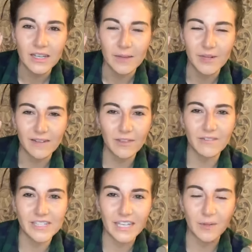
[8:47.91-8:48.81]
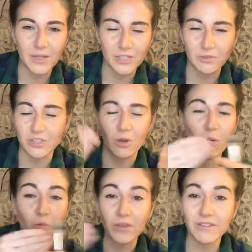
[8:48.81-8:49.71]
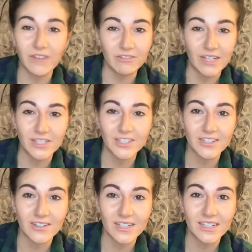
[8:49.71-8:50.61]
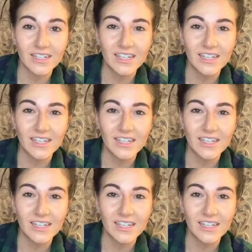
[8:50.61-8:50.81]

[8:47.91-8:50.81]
I mean, have you ever taken a picture with only foundation on?